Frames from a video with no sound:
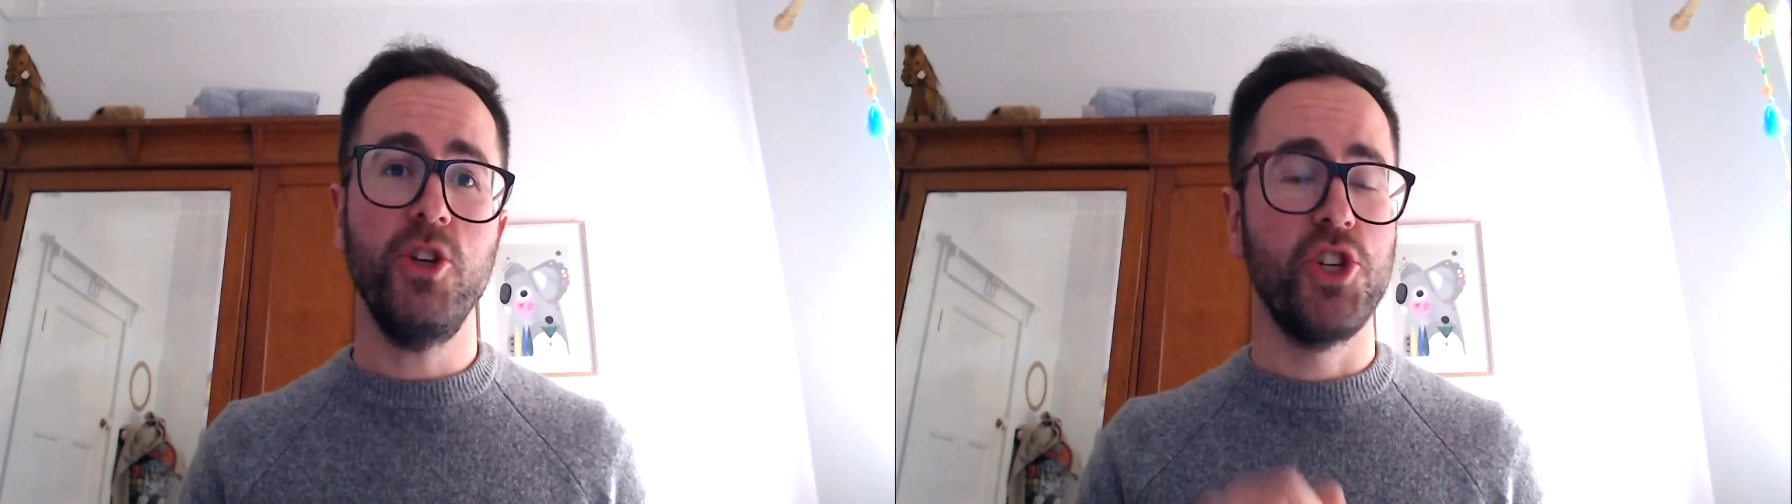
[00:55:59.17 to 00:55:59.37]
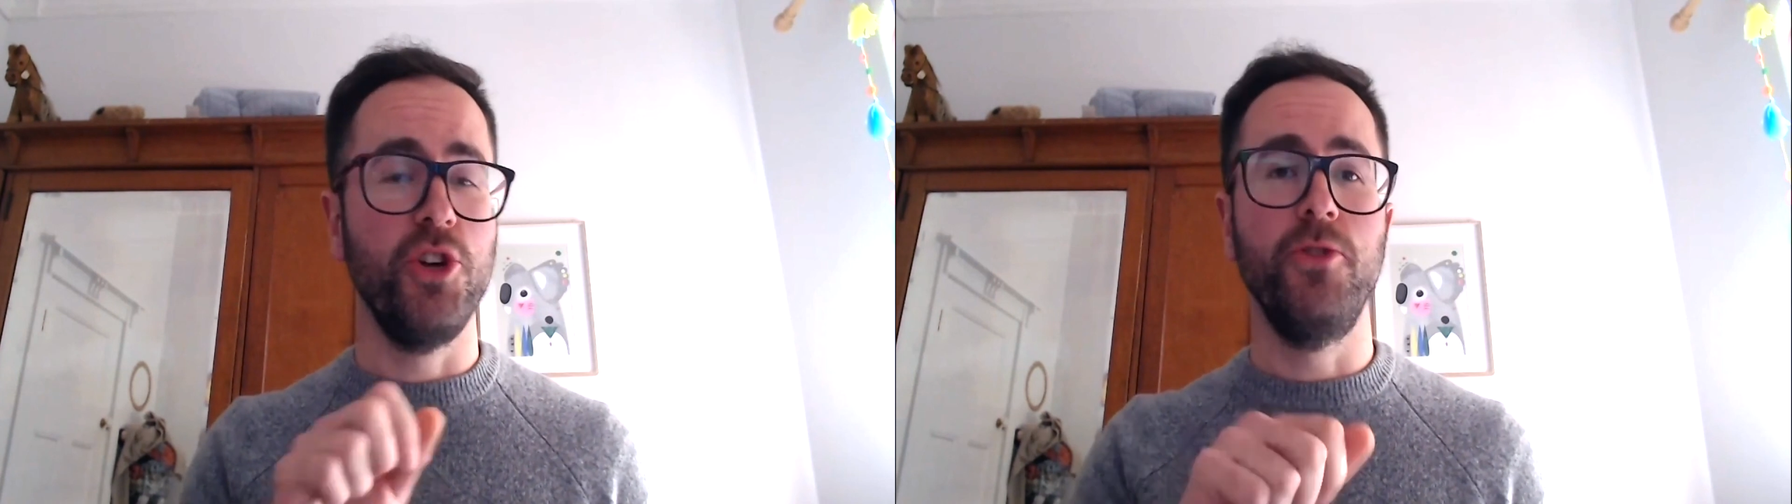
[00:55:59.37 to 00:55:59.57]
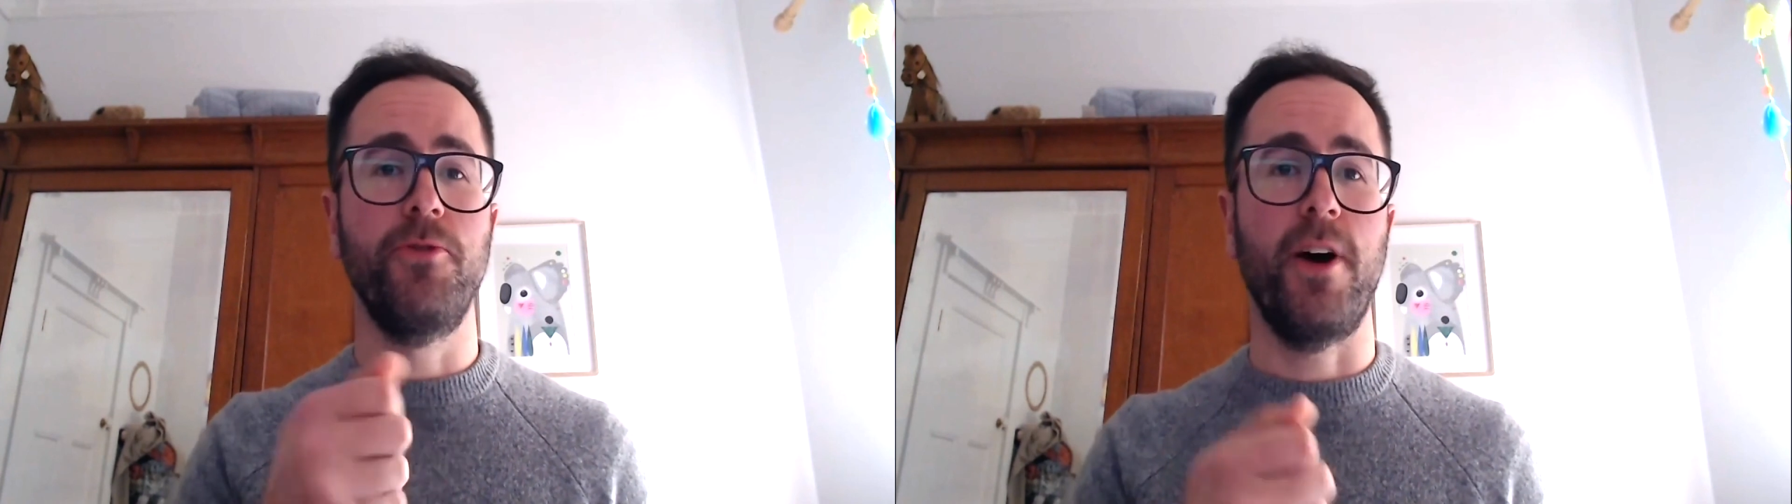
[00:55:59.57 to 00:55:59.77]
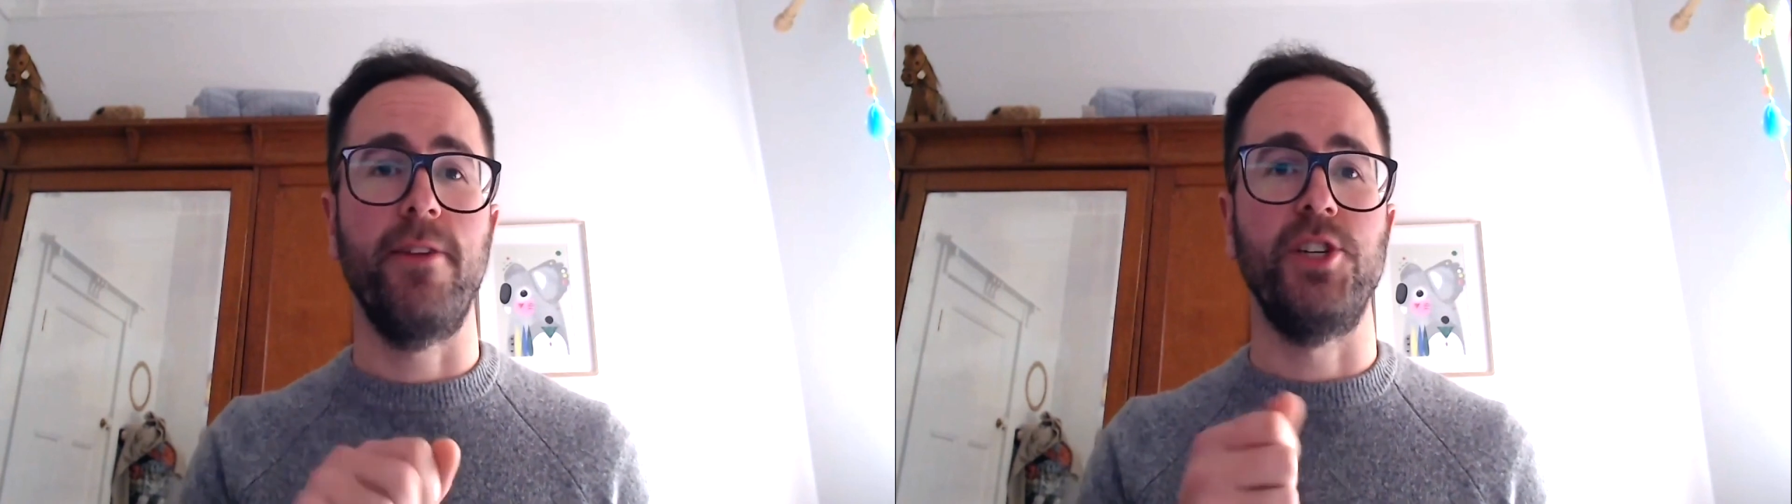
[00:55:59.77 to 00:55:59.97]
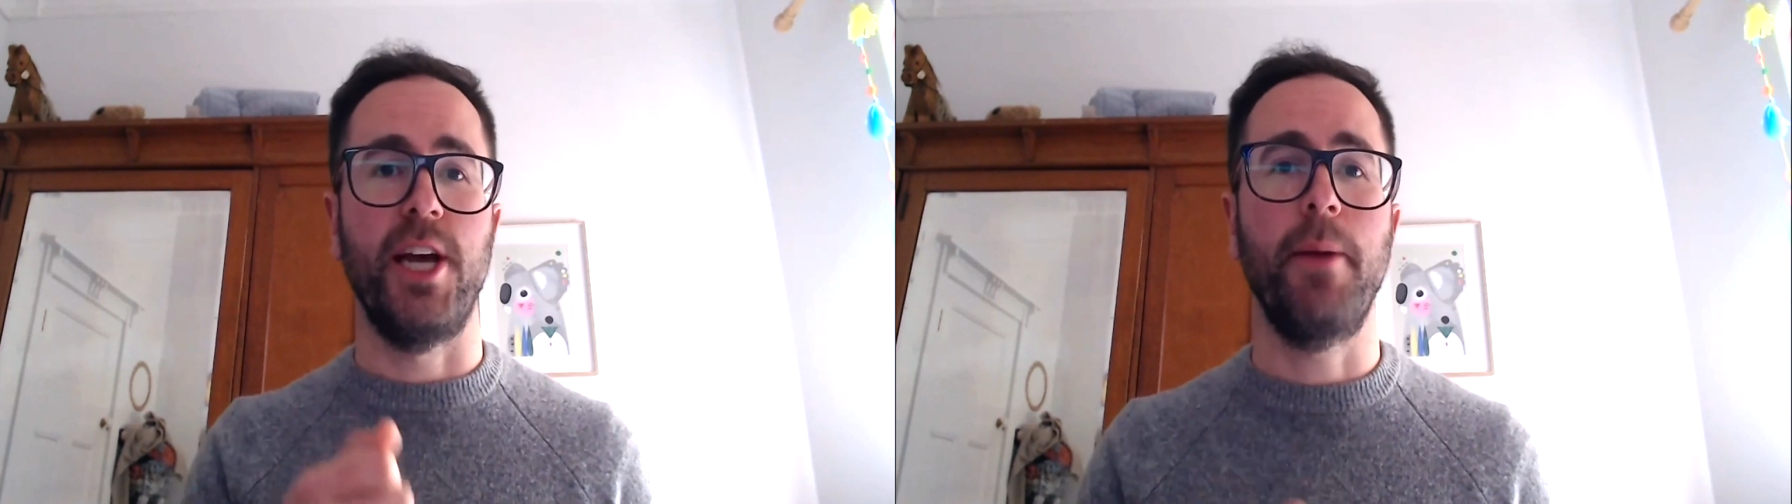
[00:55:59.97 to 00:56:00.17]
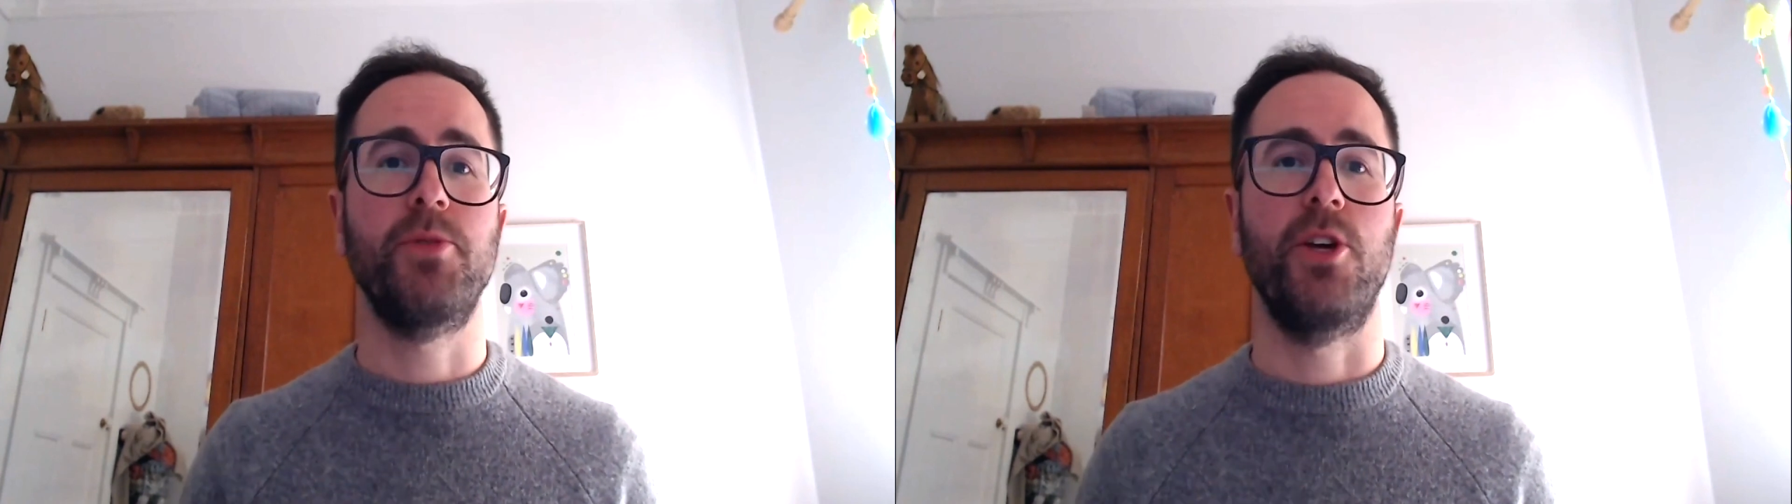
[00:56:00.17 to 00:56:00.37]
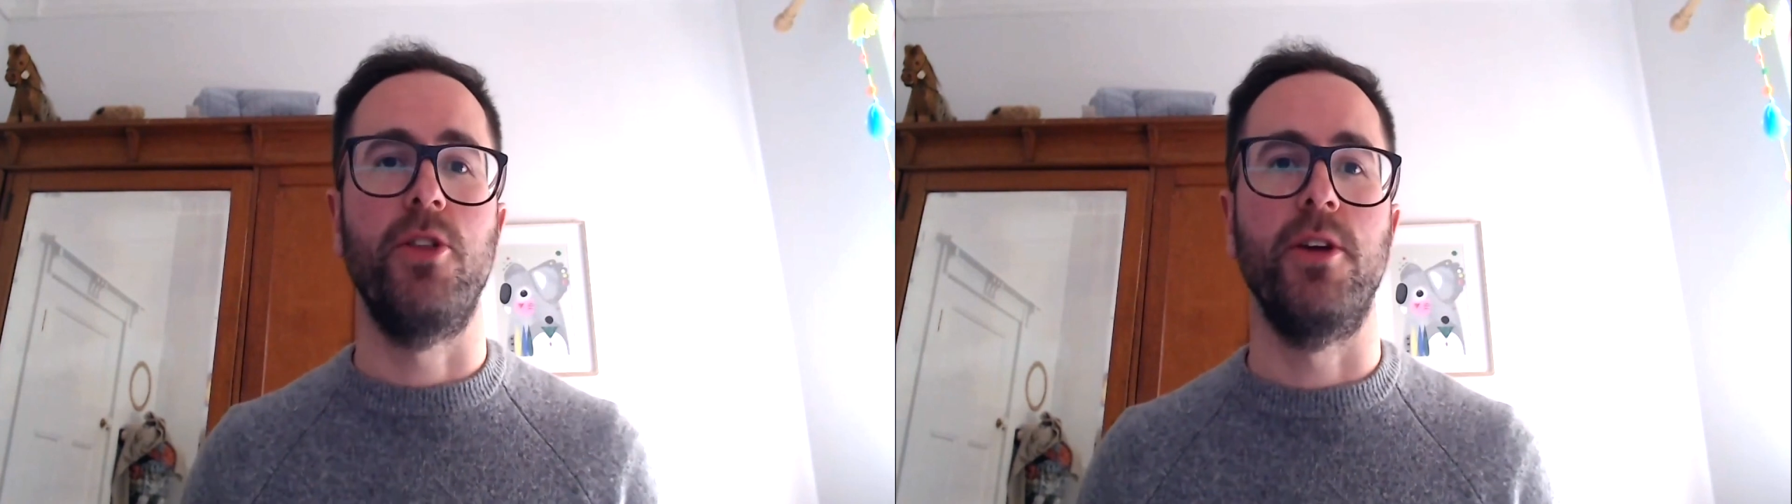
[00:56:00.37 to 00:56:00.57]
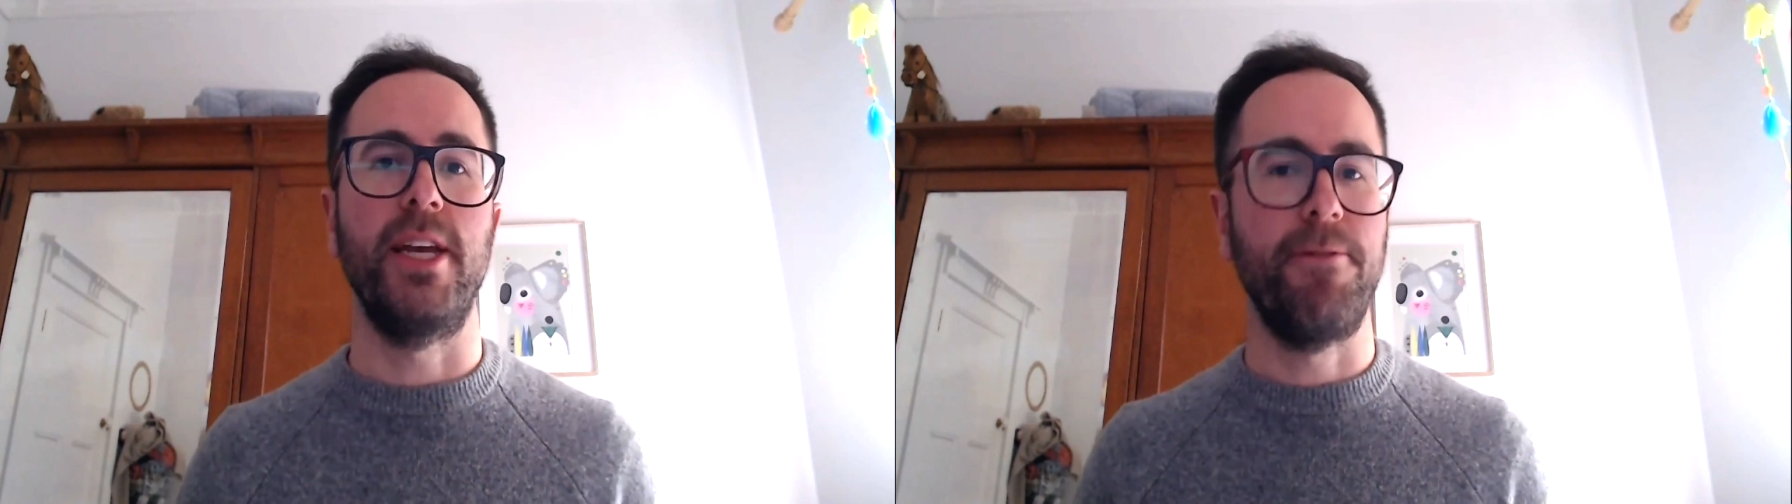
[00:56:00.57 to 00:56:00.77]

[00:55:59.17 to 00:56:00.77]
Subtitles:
tune 5G up so that